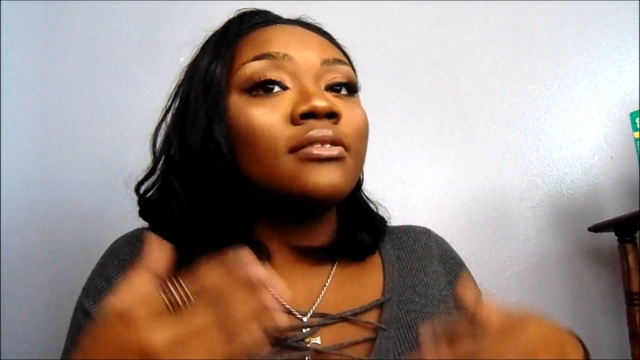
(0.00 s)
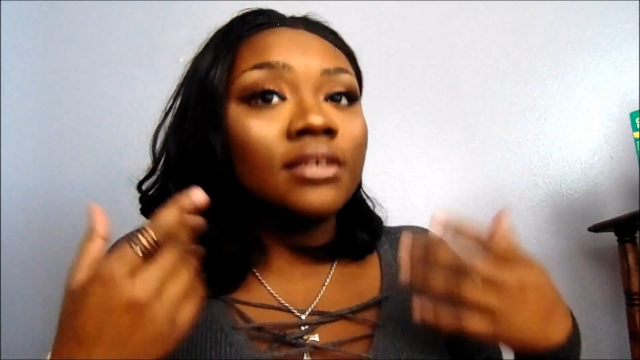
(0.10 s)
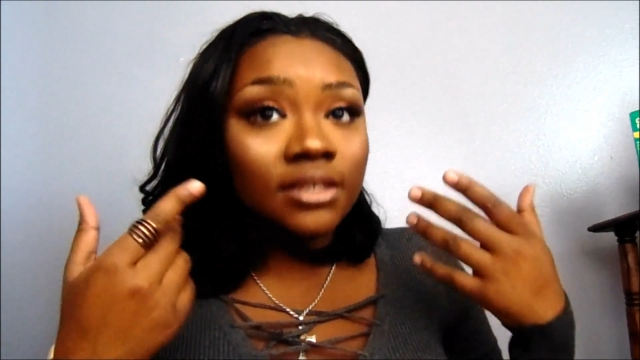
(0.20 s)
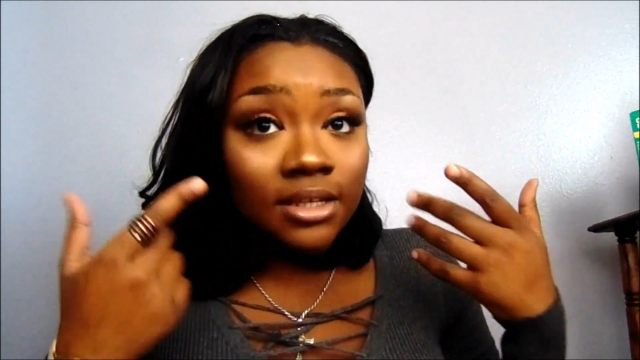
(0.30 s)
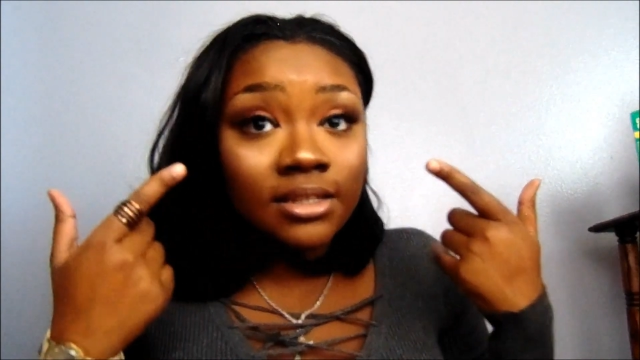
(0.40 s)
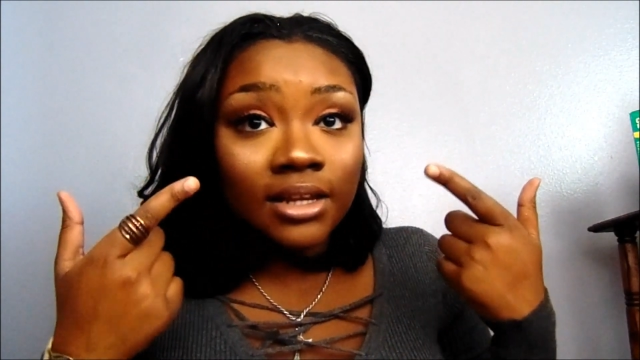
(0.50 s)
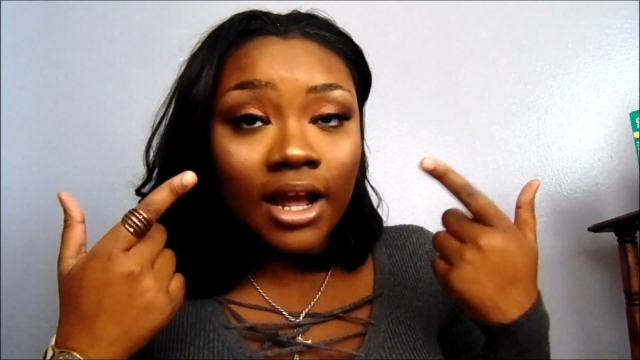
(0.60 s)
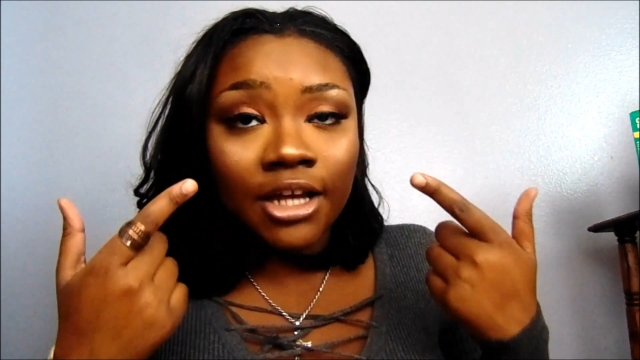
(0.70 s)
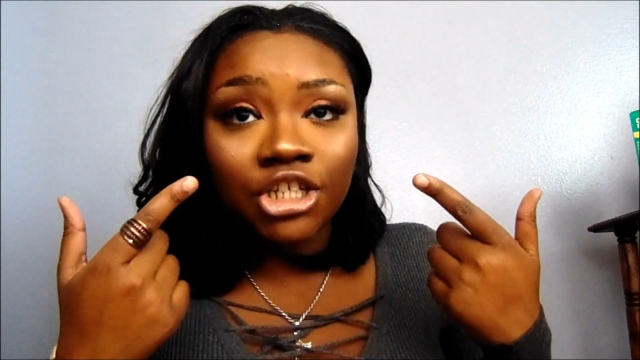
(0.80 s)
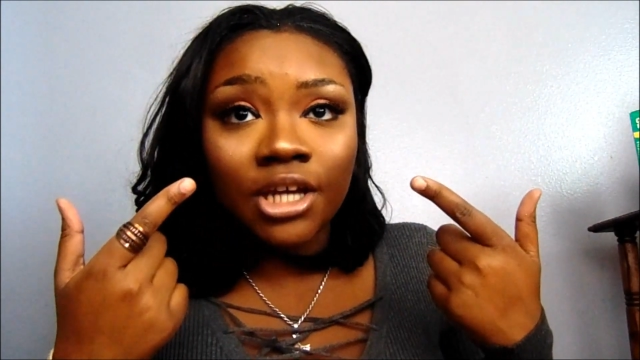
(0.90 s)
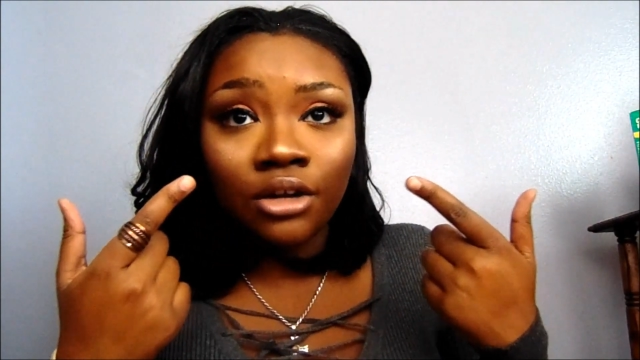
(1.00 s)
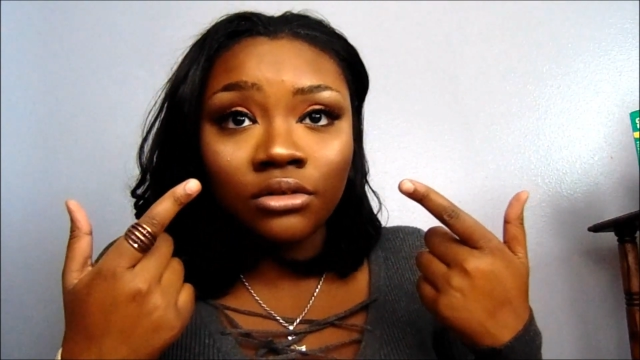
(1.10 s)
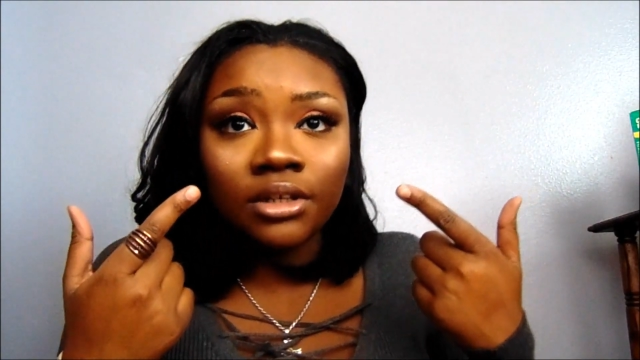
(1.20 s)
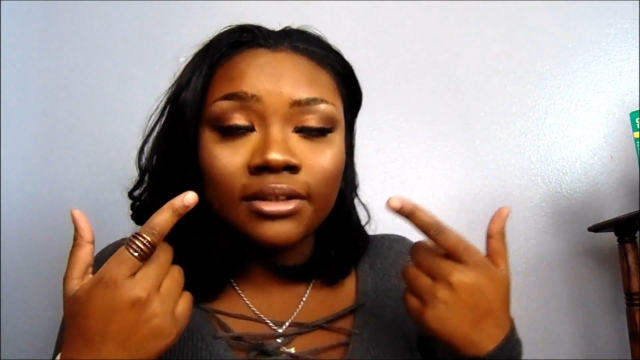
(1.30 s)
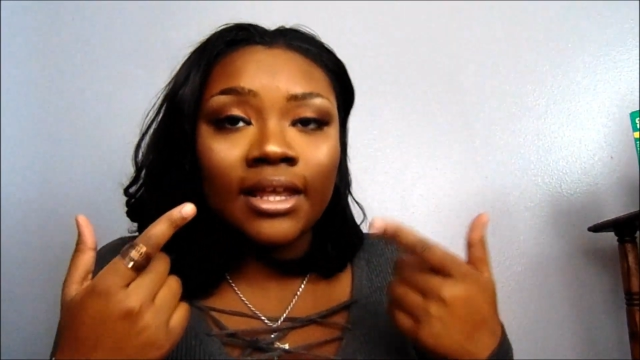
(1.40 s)
this is an
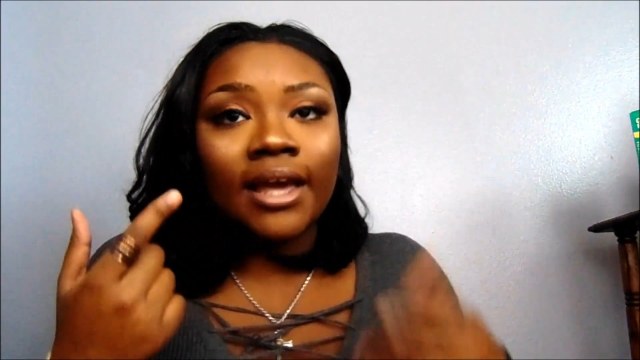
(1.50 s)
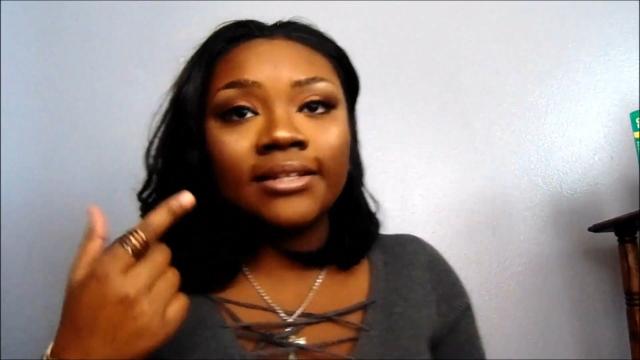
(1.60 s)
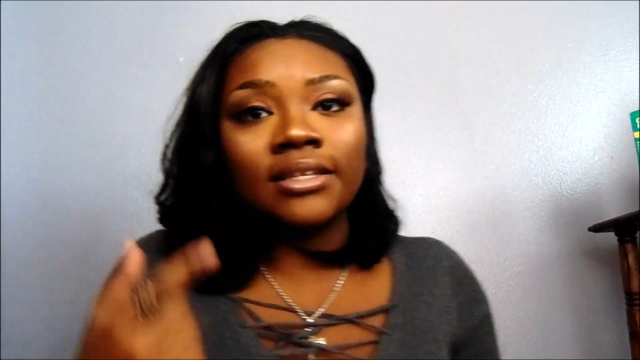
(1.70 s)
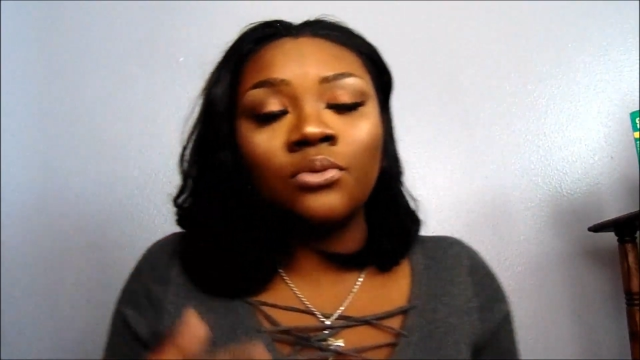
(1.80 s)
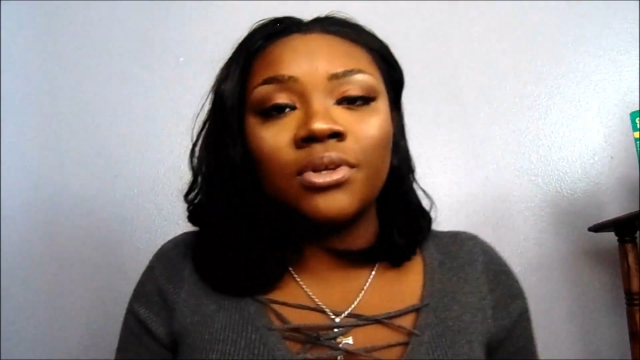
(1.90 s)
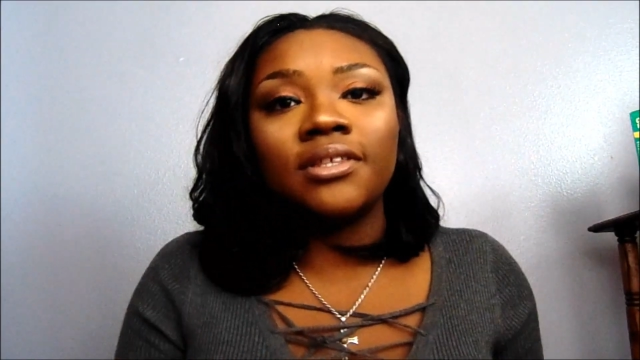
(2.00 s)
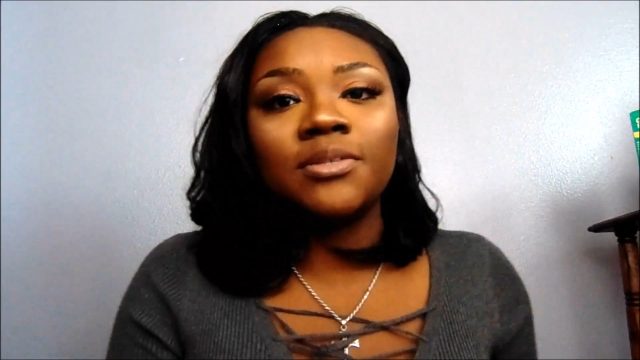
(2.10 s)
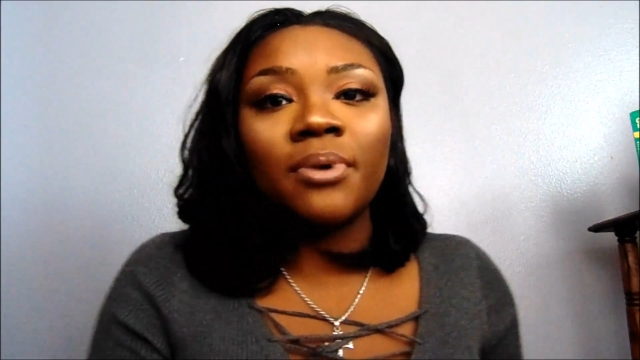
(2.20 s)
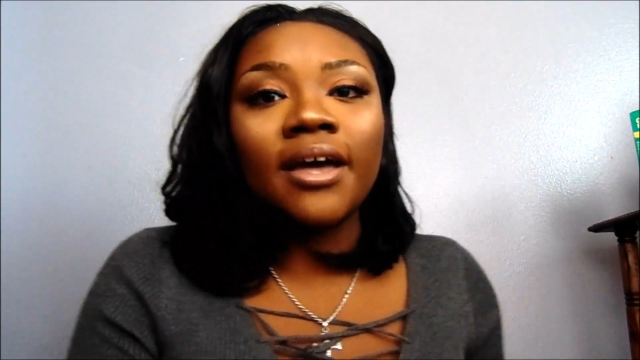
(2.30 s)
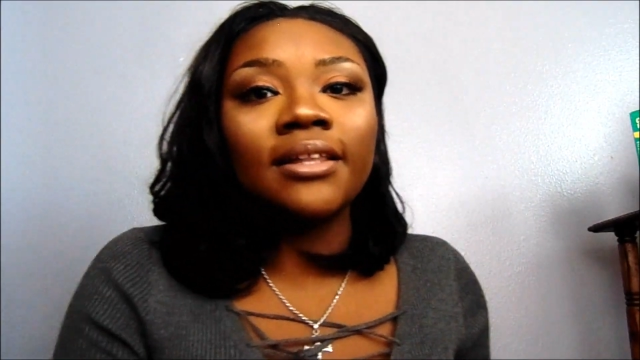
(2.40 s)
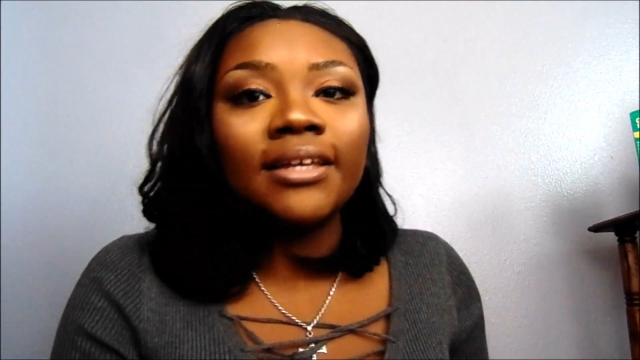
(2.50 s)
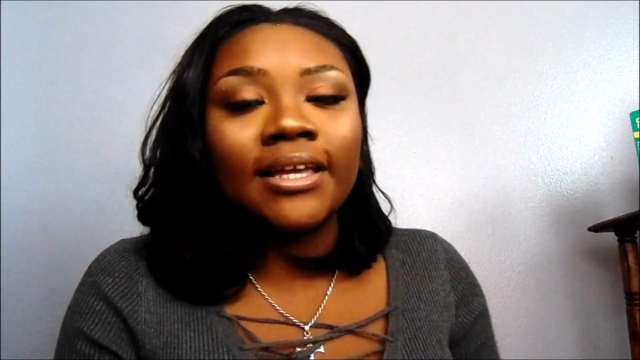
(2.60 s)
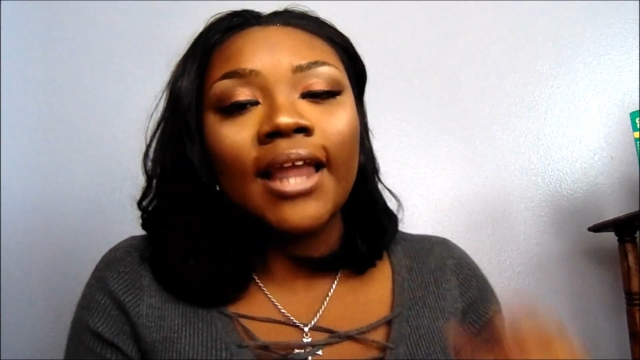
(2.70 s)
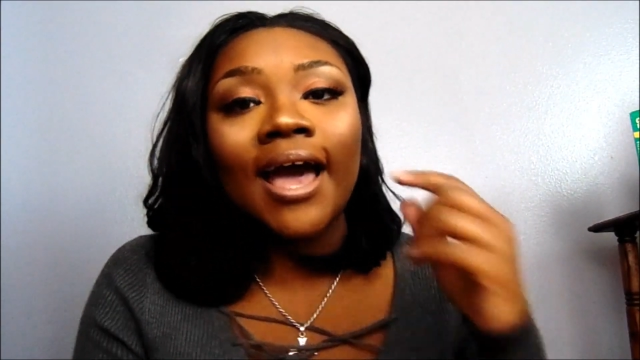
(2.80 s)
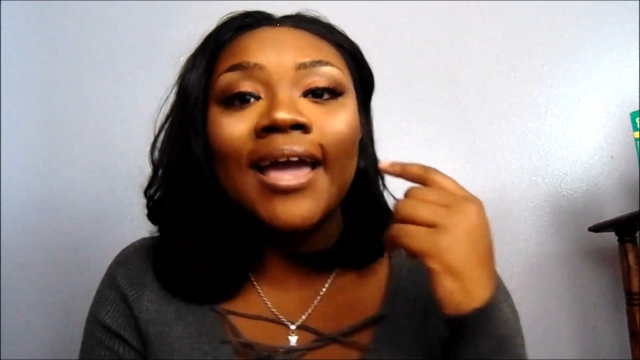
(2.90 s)
eyeshadow look that I did with this palette
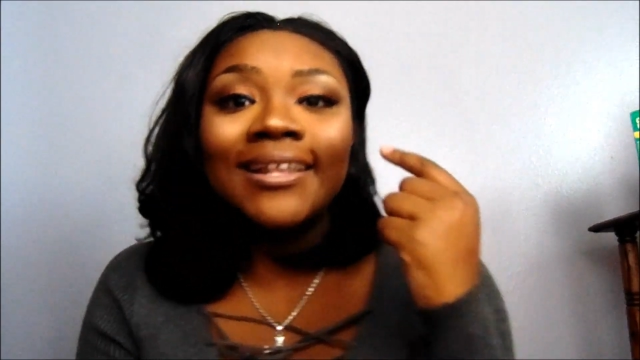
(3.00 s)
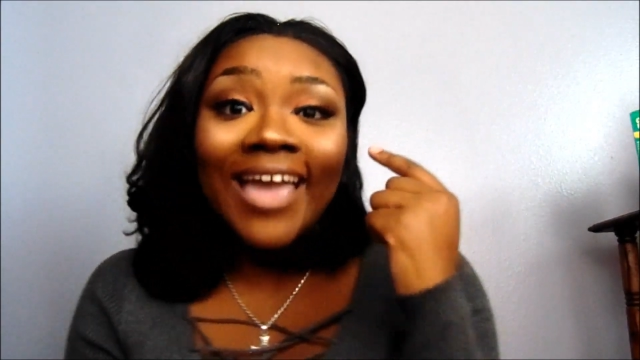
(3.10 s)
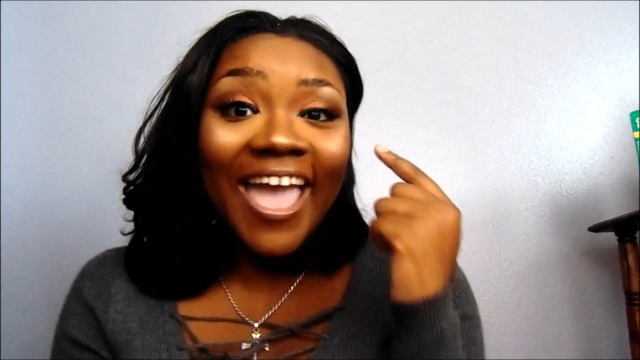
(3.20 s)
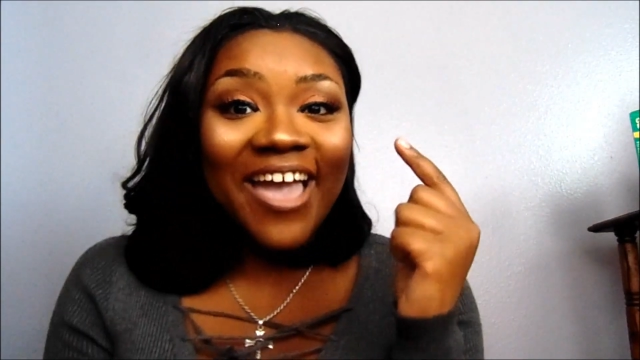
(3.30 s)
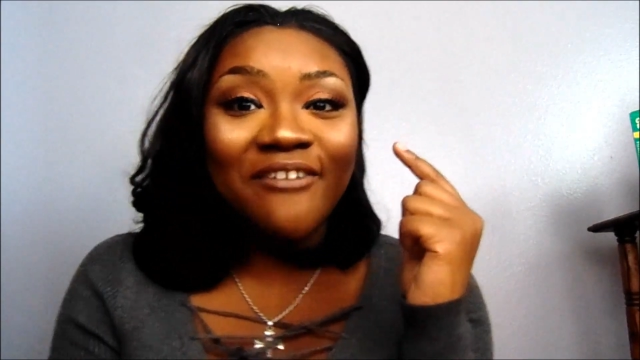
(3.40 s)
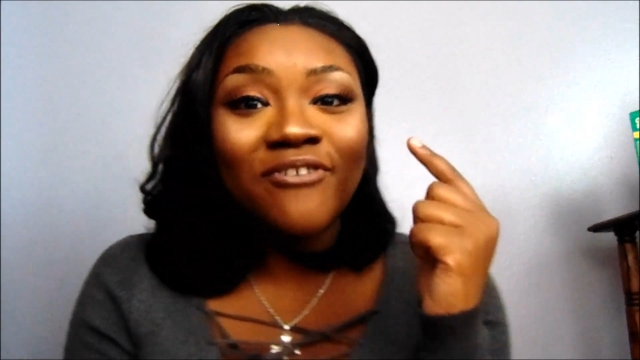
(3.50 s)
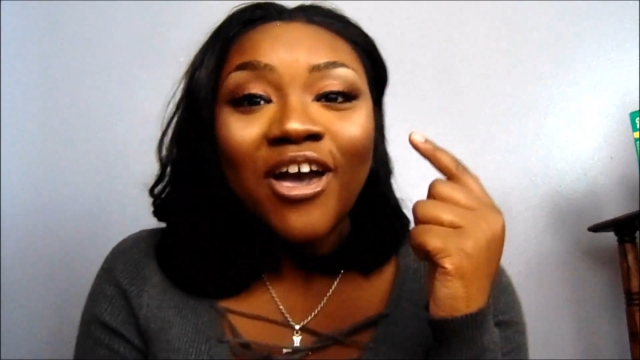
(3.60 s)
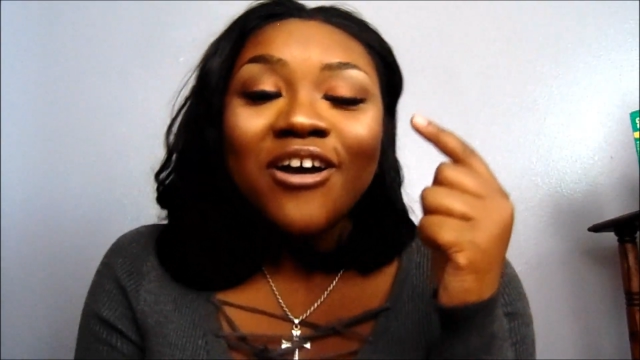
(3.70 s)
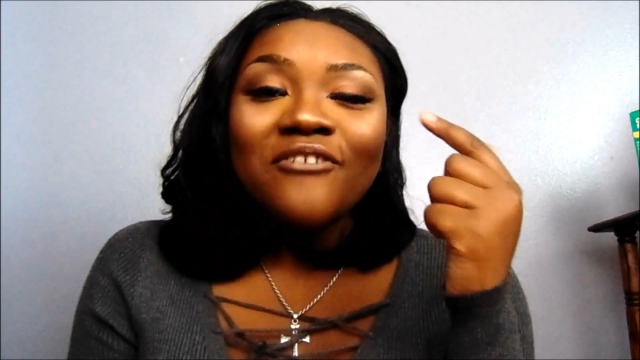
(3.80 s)
and I have